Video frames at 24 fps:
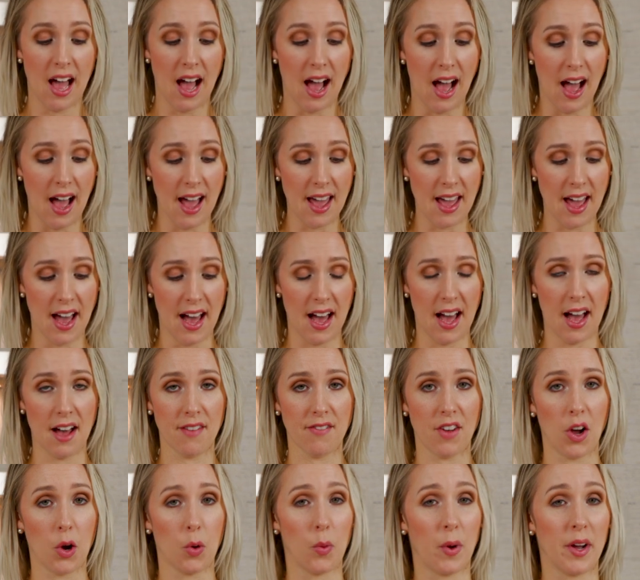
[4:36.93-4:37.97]
I
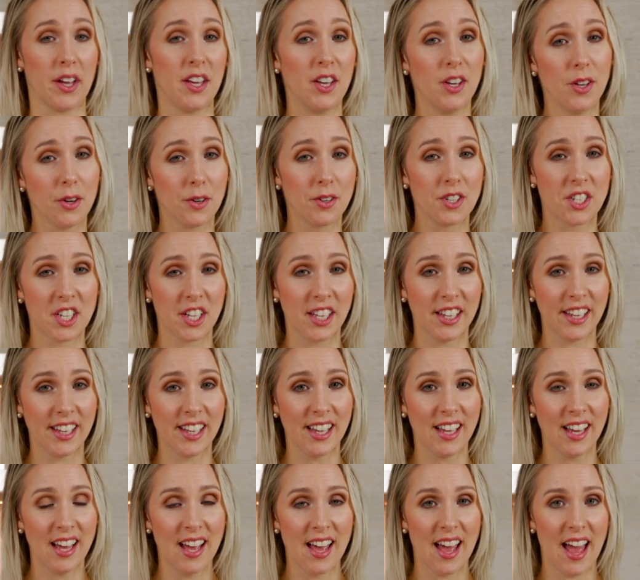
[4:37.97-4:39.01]
have a guajillo
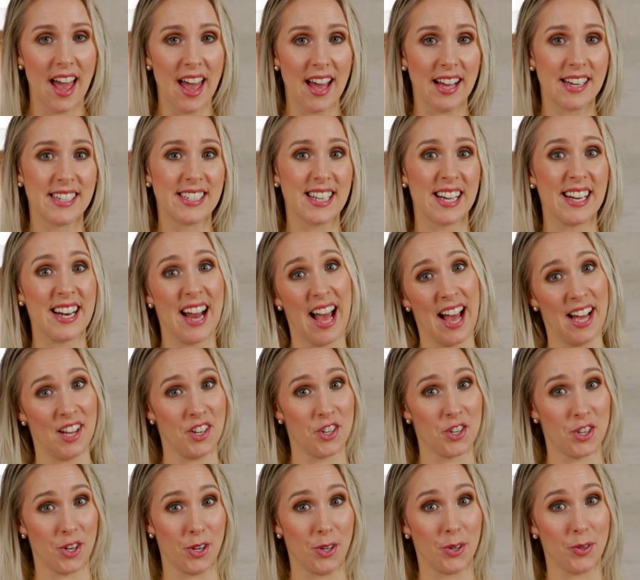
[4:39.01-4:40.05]
chili and an
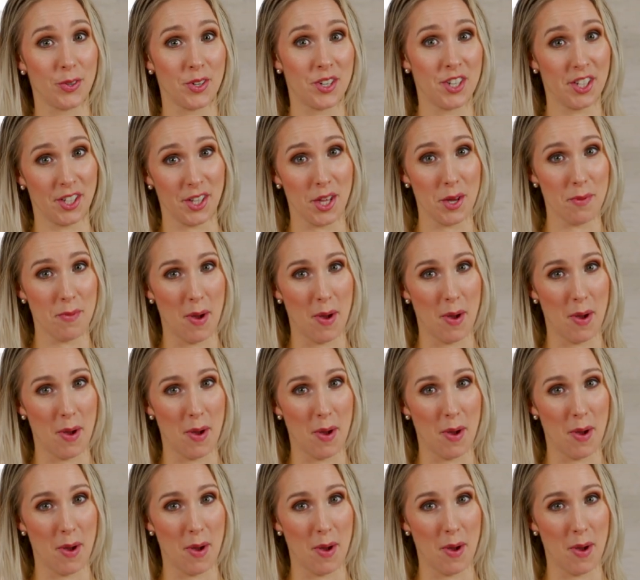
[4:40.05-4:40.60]
ancho chili